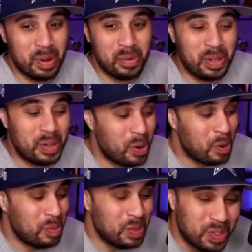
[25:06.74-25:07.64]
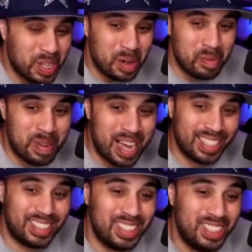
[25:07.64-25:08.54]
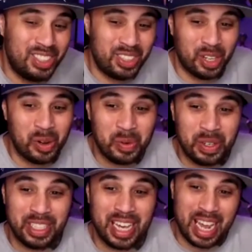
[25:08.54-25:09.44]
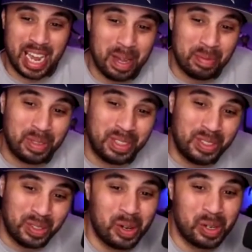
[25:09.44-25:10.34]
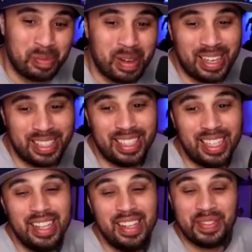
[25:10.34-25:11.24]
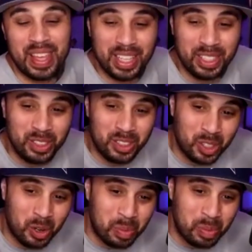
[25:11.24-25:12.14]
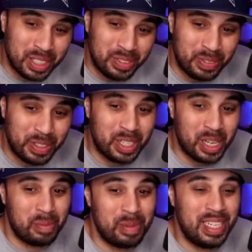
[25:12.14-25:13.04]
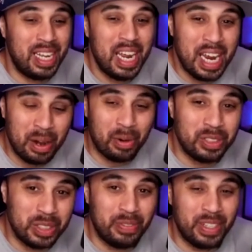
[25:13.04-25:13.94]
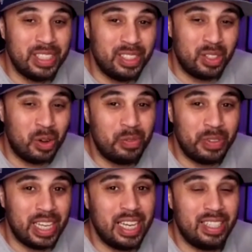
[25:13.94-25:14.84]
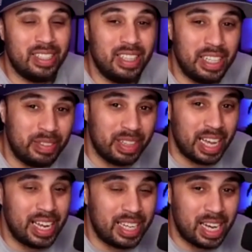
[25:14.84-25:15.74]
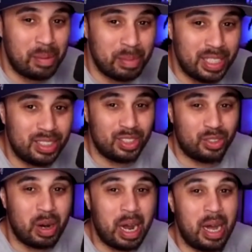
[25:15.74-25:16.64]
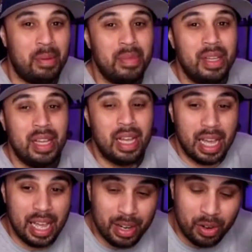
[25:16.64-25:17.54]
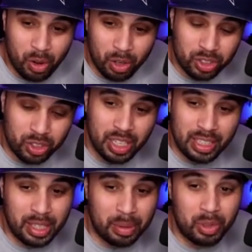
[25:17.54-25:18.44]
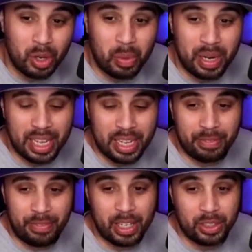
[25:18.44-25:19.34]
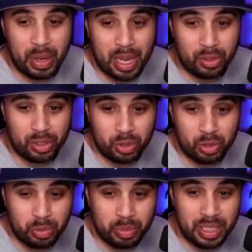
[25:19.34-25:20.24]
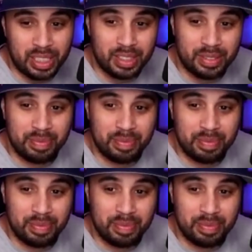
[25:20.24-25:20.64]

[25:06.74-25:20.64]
well, we hope you come back to the show when you're able to talk about it. Thank you so much for coming. Heroes and villains, don't forget to leave a like, comment, and subscribe. And also let them know where they can find you at on social media.